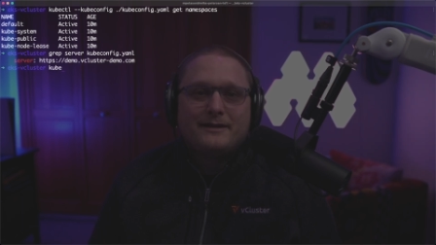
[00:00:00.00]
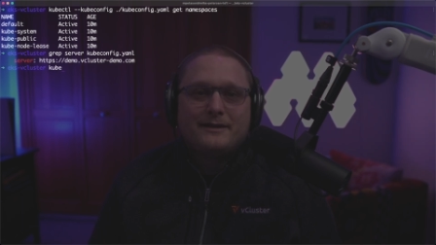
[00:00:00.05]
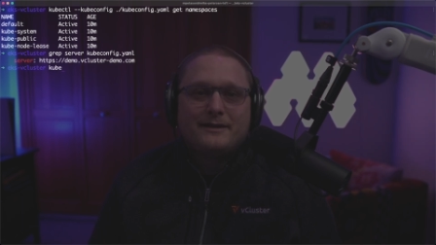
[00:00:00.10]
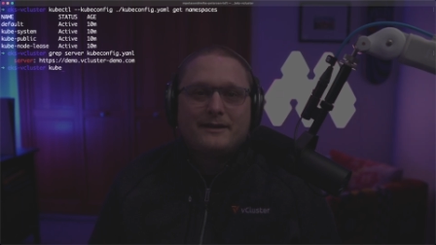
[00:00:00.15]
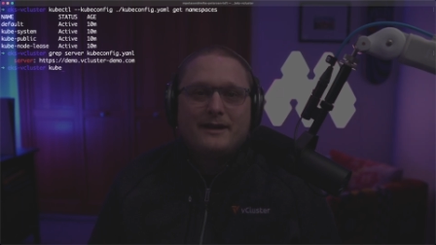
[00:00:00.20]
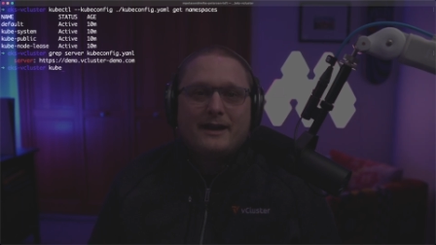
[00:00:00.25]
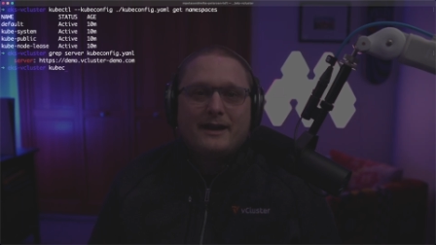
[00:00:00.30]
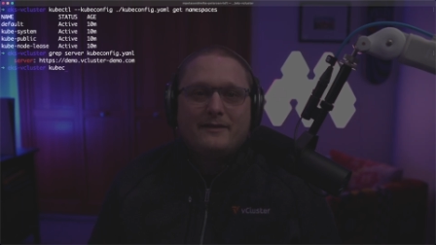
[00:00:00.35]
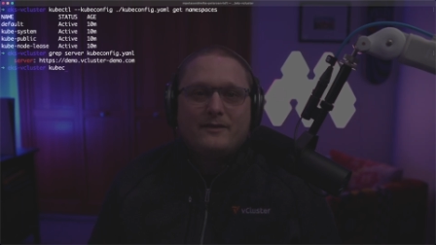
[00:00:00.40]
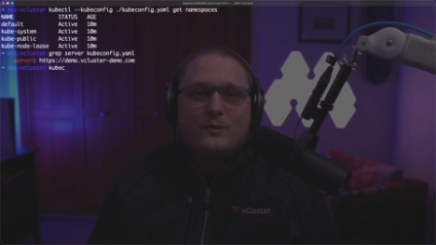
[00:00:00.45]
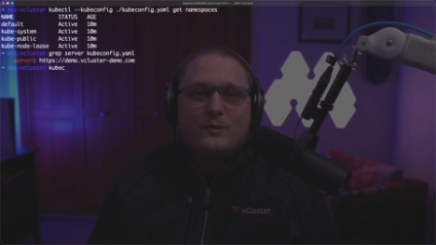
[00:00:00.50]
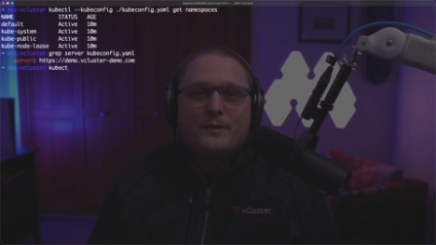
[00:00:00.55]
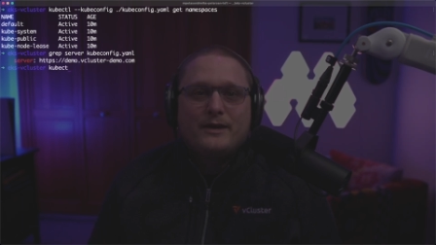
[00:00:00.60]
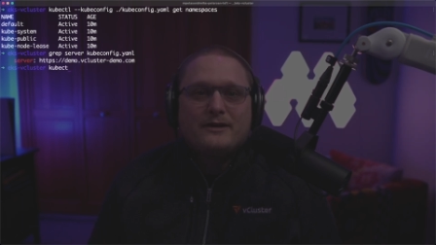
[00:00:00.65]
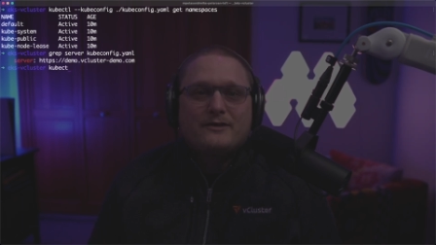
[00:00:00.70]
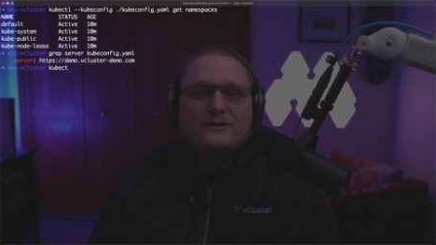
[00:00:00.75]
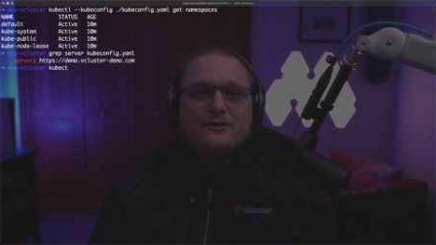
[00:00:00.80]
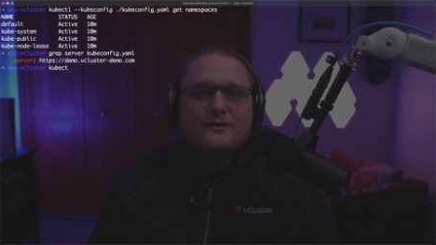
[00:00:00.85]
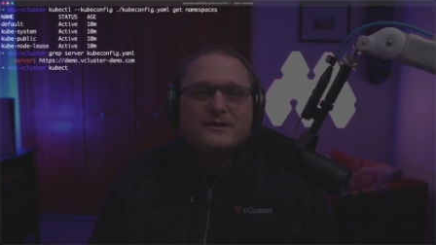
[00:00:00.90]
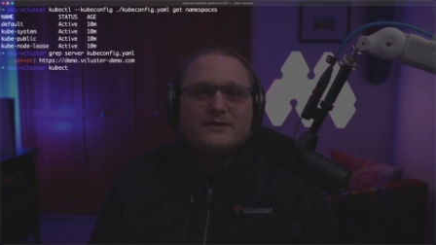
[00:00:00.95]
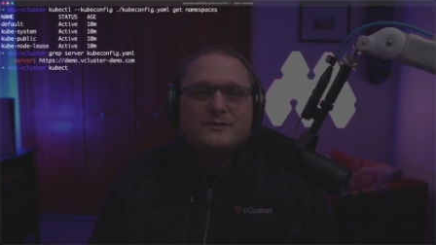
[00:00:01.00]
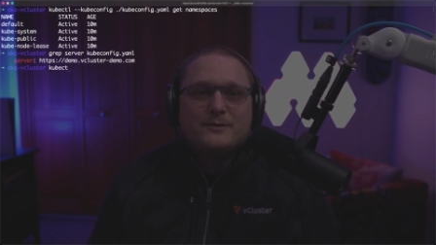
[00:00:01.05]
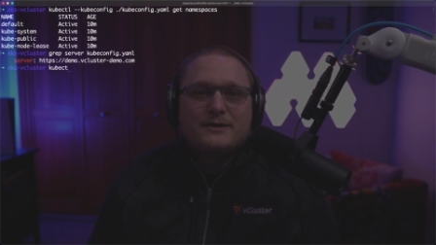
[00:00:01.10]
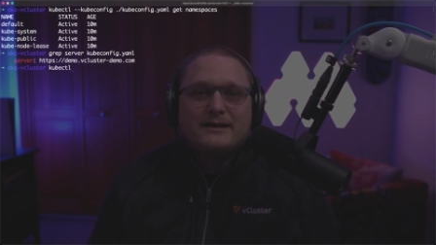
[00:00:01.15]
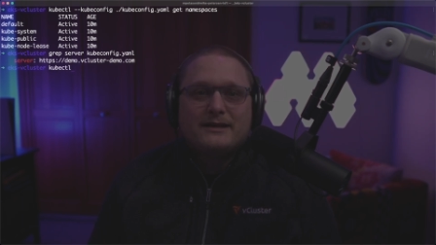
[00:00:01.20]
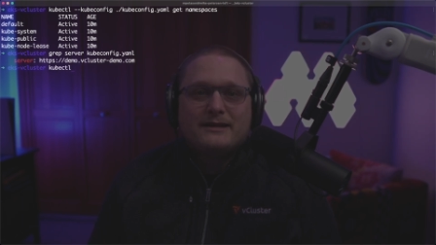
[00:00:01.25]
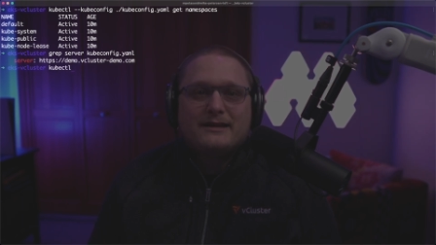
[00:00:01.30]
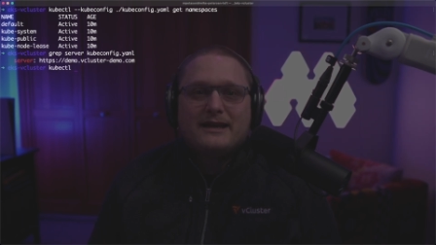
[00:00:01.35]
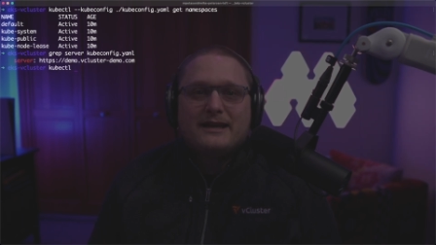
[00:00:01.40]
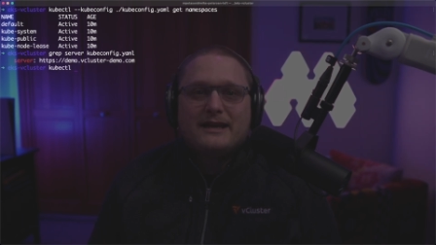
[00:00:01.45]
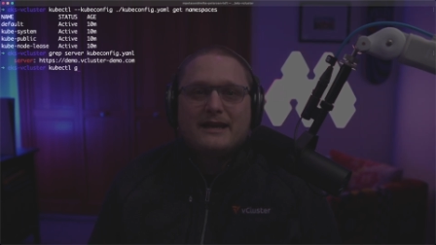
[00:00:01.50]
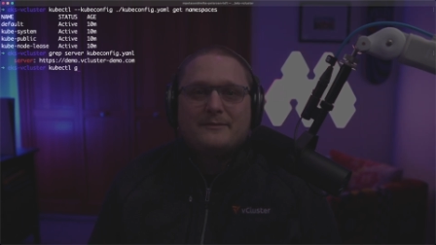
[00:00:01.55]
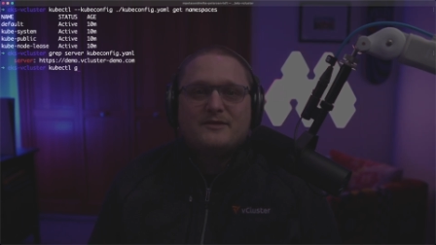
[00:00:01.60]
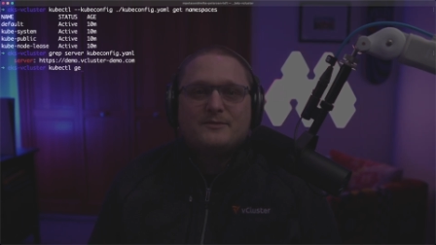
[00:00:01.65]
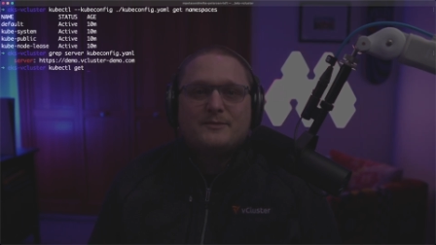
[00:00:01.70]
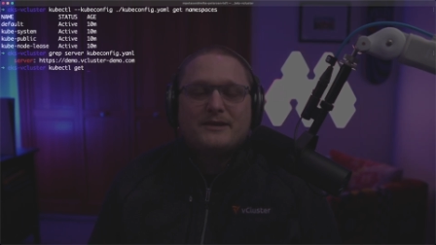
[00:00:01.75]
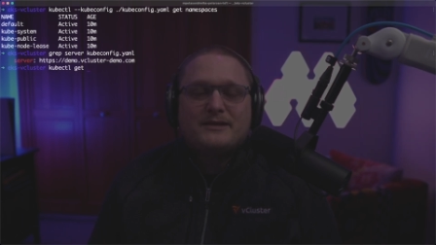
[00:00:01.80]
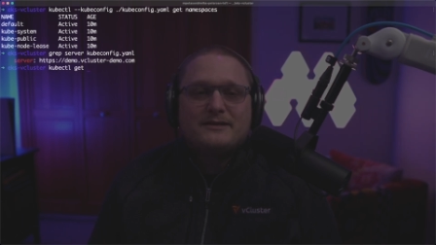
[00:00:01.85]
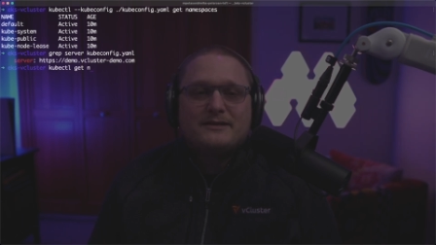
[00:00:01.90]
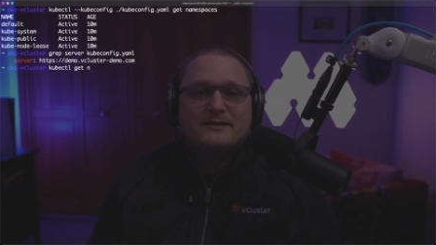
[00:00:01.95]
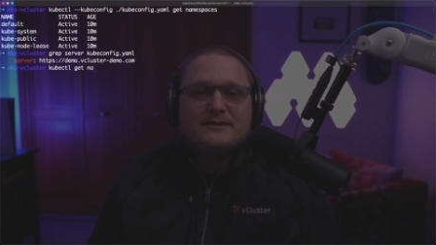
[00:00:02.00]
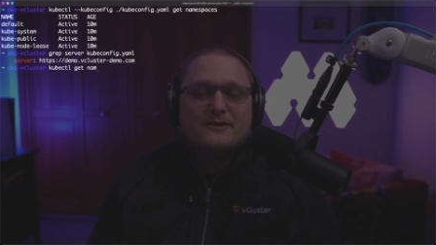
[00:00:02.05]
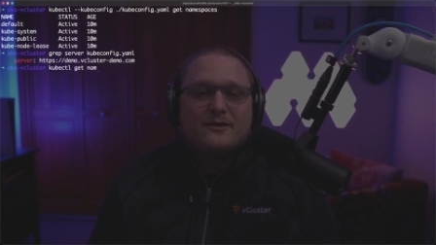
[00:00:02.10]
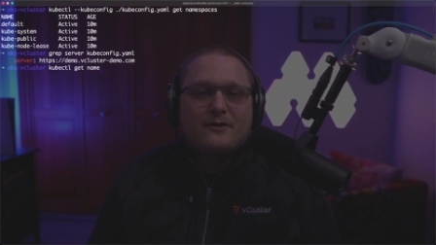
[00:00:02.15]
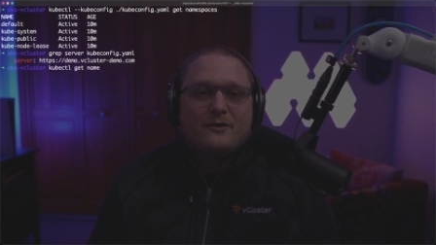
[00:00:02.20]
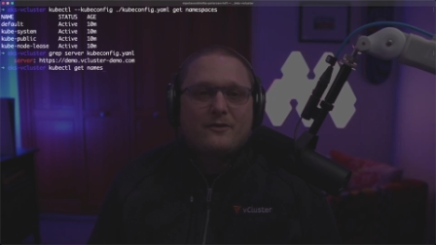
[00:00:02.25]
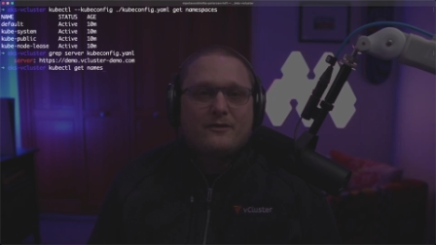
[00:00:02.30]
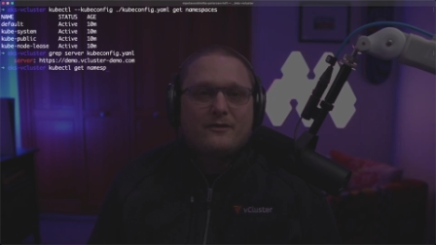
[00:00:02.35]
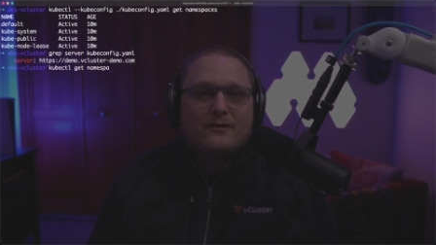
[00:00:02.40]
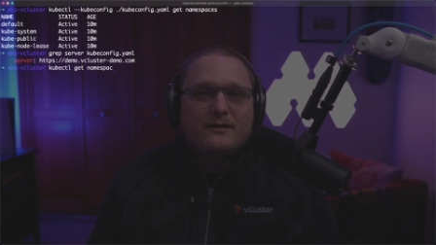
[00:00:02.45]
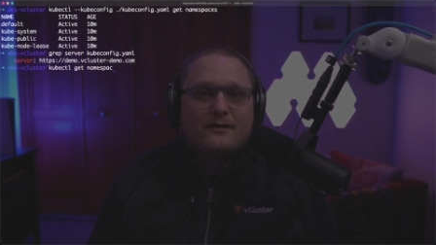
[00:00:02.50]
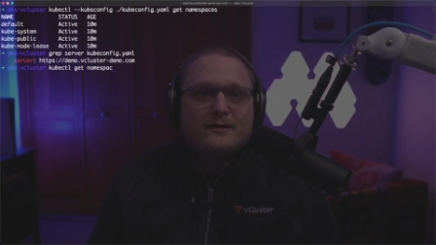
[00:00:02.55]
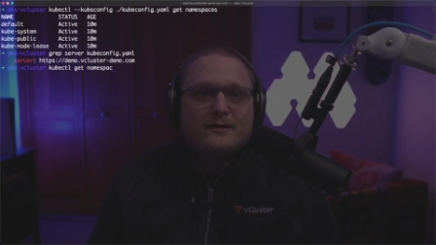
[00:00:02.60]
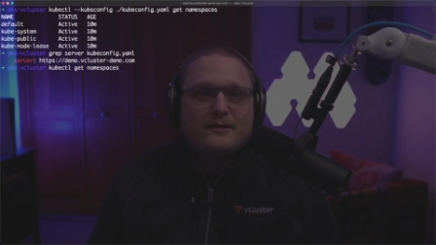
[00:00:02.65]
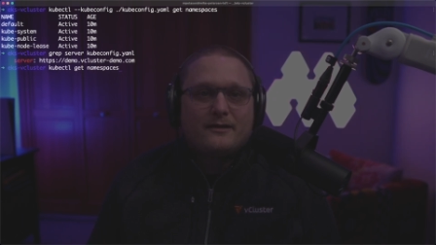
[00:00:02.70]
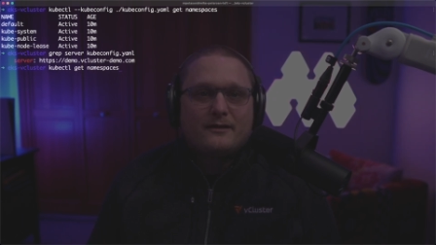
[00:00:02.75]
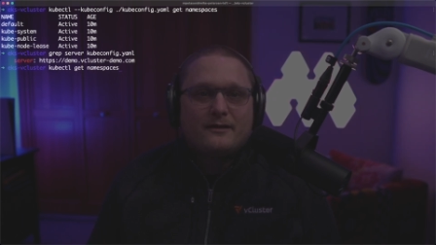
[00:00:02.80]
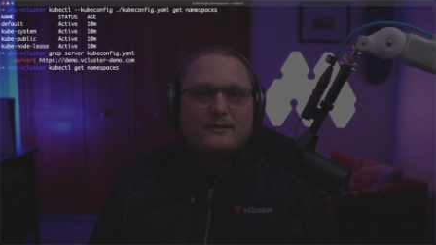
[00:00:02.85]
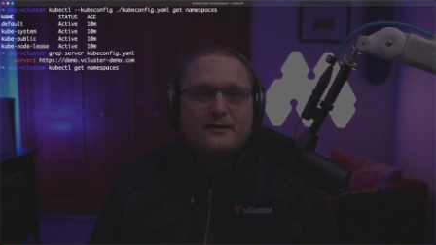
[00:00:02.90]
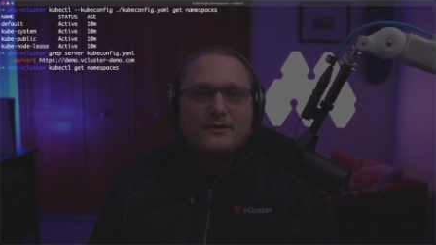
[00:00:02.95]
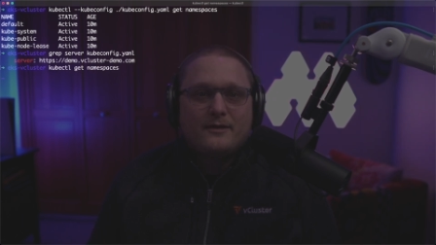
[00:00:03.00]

And then what we can do is we can get namespaces on